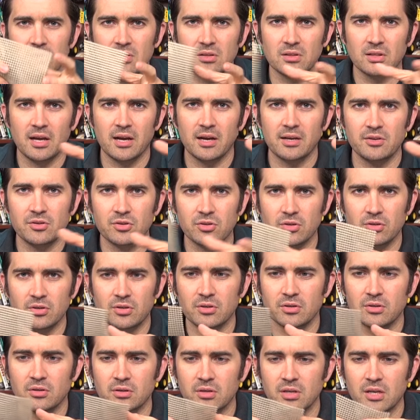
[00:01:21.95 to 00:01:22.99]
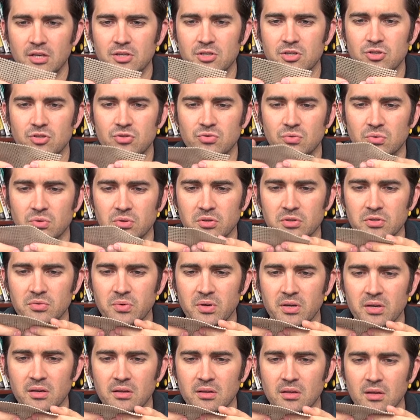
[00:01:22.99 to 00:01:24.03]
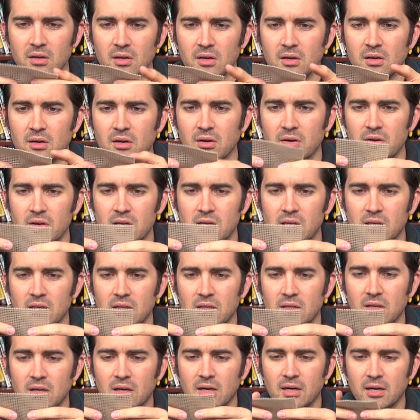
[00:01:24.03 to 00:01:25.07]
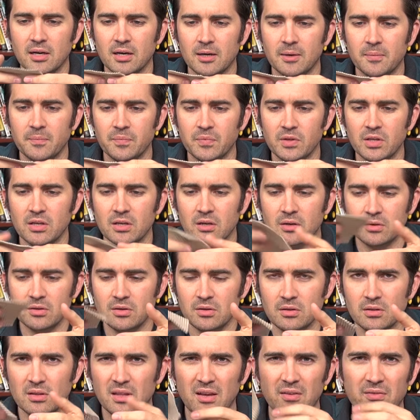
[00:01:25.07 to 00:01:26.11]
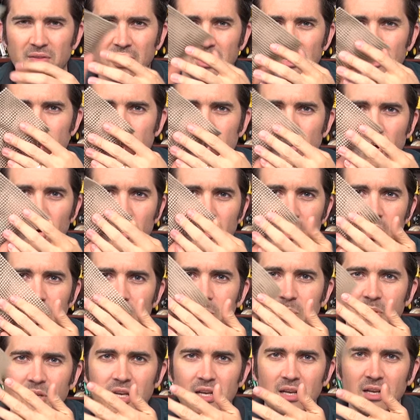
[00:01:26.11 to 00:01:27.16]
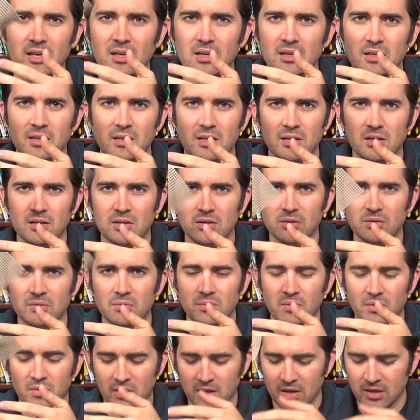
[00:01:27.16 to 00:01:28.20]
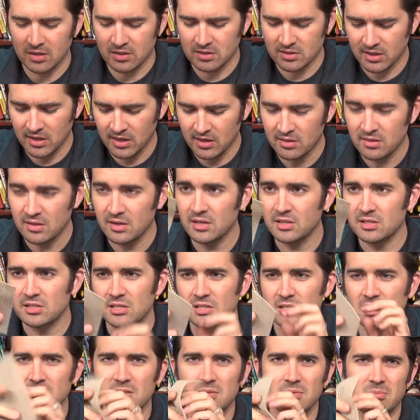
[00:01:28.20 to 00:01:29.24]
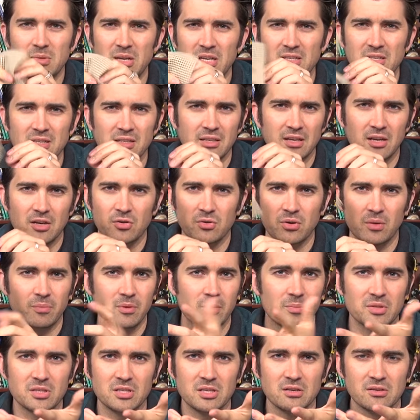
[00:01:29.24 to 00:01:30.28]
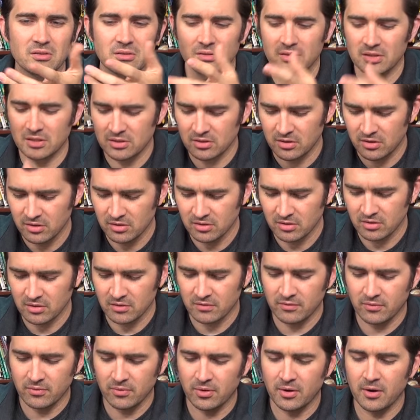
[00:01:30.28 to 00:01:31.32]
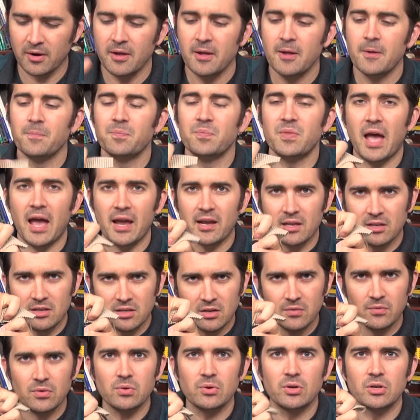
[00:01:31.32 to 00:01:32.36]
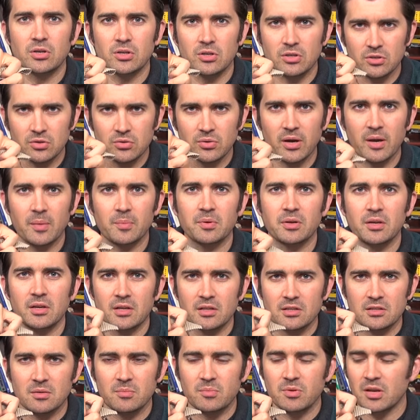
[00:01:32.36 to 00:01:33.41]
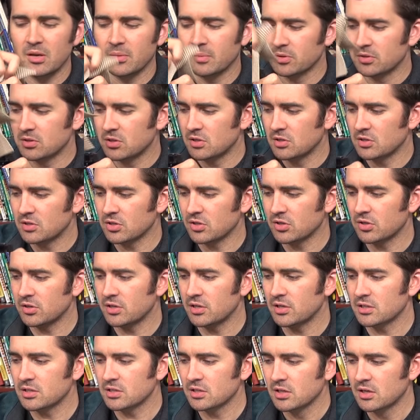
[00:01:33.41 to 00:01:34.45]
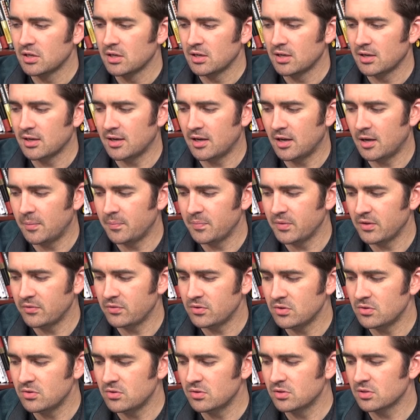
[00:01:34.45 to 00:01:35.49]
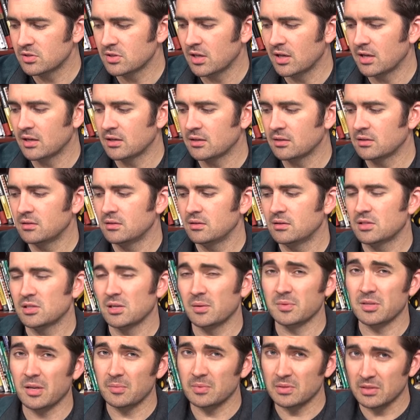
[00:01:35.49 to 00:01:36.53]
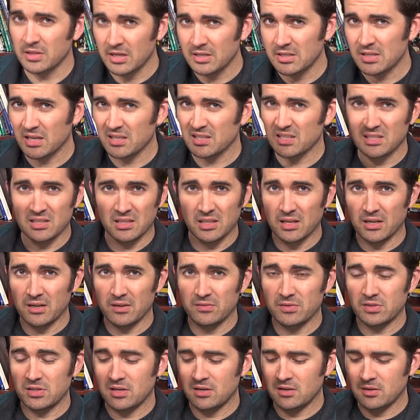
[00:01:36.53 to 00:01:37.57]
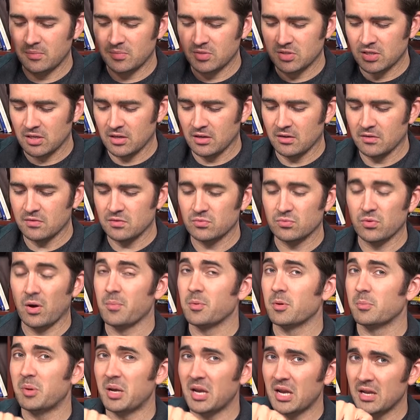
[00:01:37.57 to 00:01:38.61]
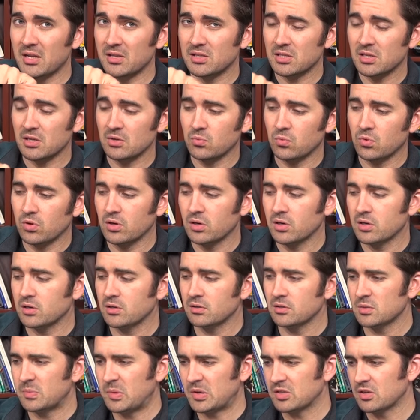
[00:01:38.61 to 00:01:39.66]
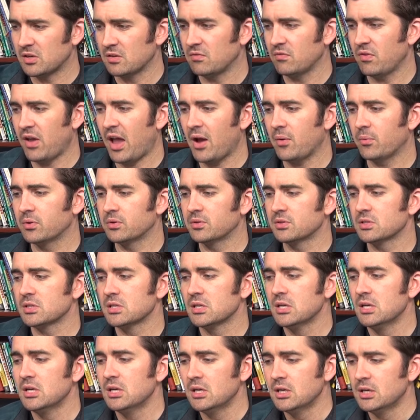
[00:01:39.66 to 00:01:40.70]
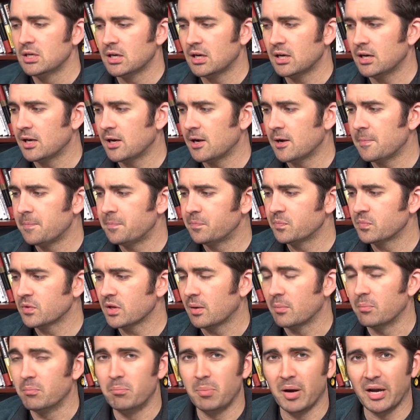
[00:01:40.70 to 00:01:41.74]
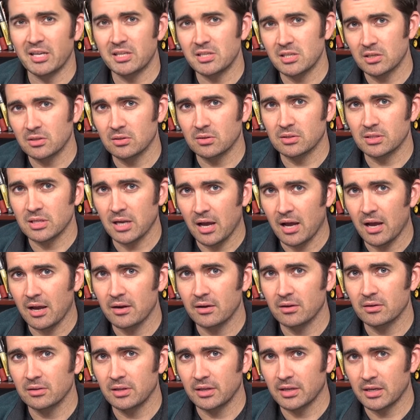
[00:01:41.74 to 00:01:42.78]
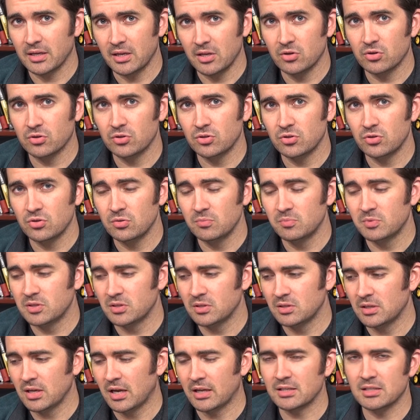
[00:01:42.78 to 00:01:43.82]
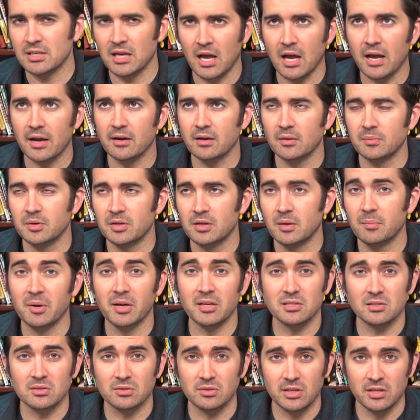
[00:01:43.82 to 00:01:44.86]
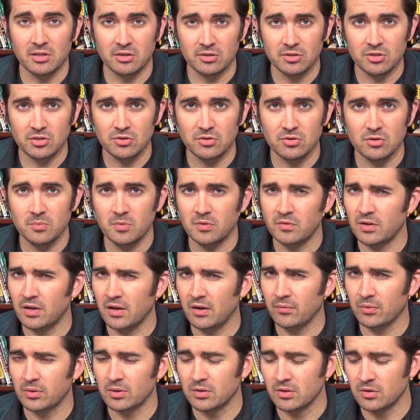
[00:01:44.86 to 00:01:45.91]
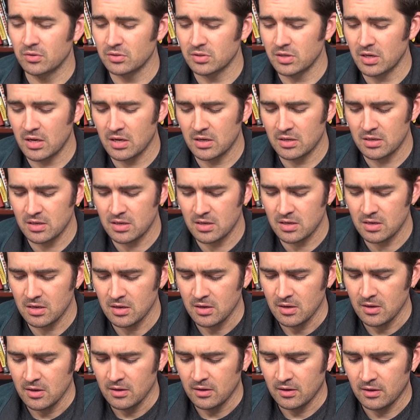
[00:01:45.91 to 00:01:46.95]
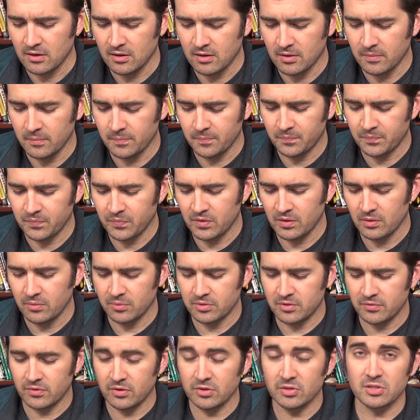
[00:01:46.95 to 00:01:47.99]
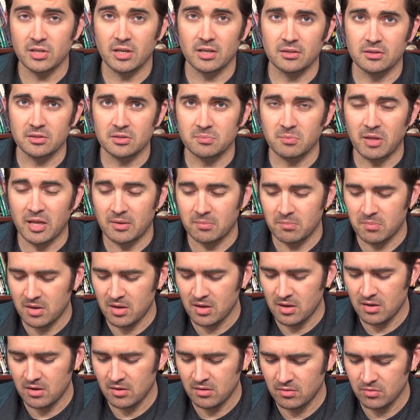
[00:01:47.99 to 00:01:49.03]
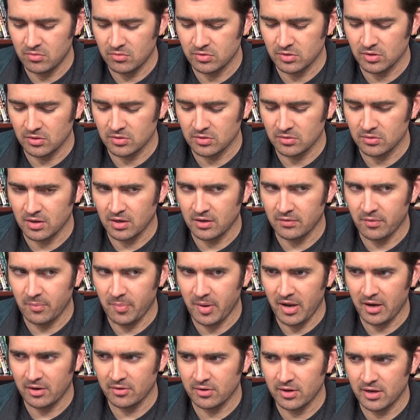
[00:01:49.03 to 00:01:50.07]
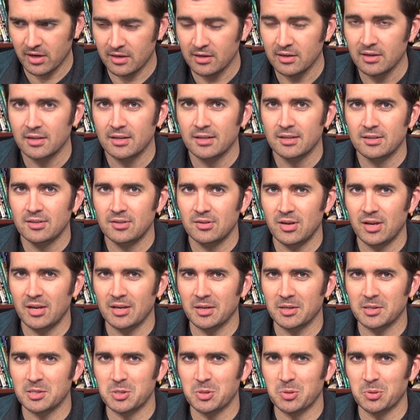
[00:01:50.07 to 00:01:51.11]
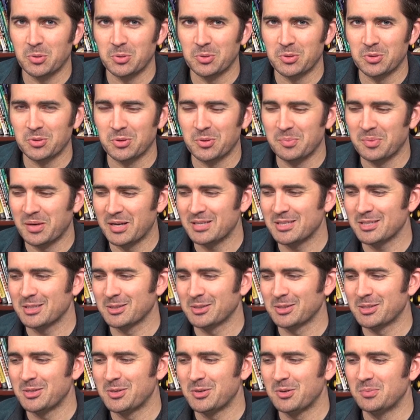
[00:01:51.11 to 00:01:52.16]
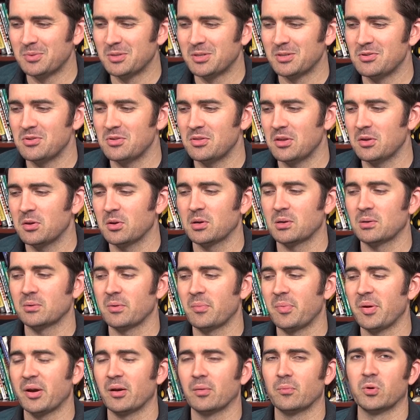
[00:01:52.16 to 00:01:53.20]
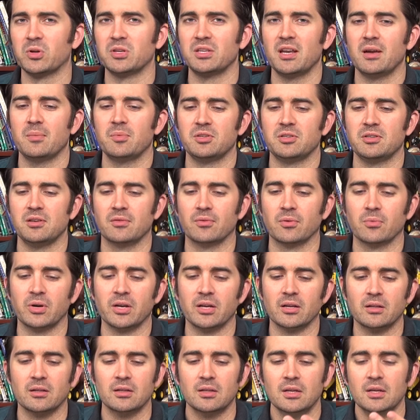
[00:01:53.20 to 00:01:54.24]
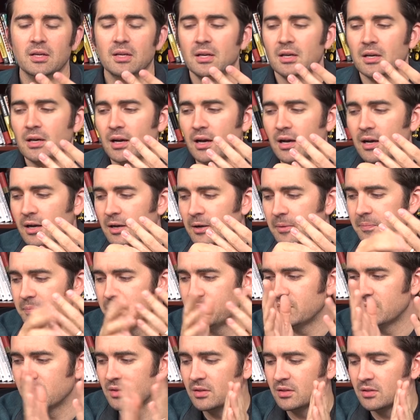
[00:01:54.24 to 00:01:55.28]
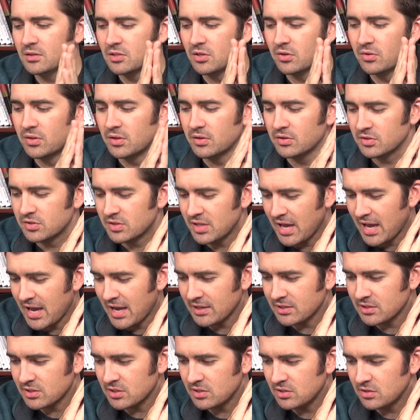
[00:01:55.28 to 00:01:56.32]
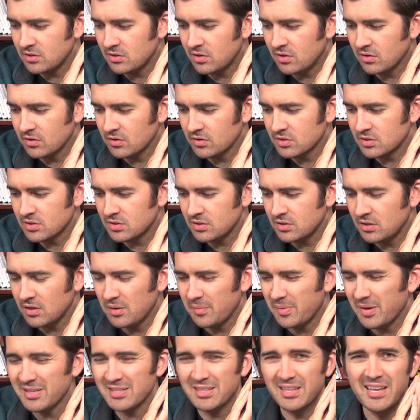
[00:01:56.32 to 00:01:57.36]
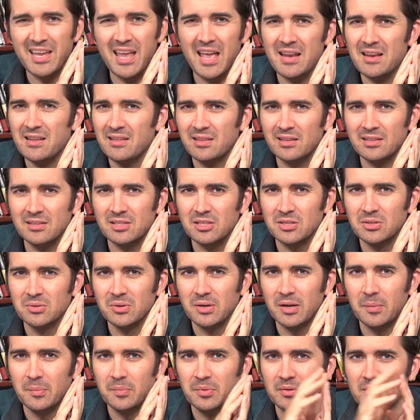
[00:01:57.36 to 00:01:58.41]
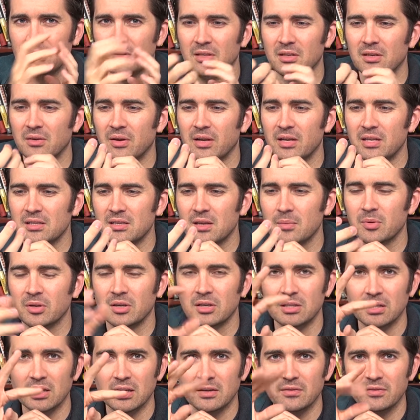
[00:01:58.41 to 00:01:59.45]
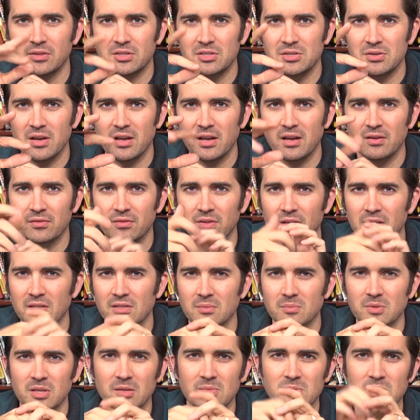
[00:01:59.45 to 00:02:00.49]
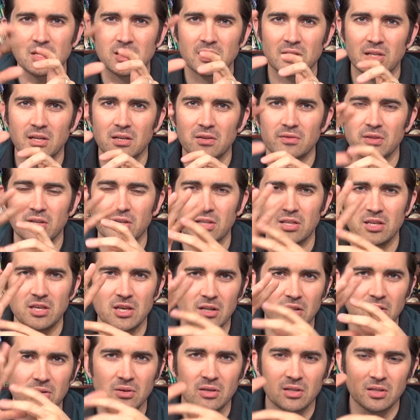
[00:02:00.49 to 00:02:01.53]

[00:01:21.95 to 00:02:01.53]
you line your, your kitchen drawers with, or you can, um, you know, they have like jar opening, you know, things like this. It's just basically a grippy material. That's all you're looking for. That can give you a good grip to be able to turn it. Um, if you use like, sometimes latex gloves in themselves, rubber bands can work, especially fat ones. Um, a bicycle tire, like an inner tube, not tire, but a bicycle inner tube, if you have one of those handy, um, which if you're a cyclist like me, who's also kind of a pack rat, you hang on to your old, your old bicycle tubes because you think you're going to repair them one day, but you never will. Um, so there's that. There's, you know, basically anything to grip. You know, any type of glove that you have, like sometimes a glove, like the yellow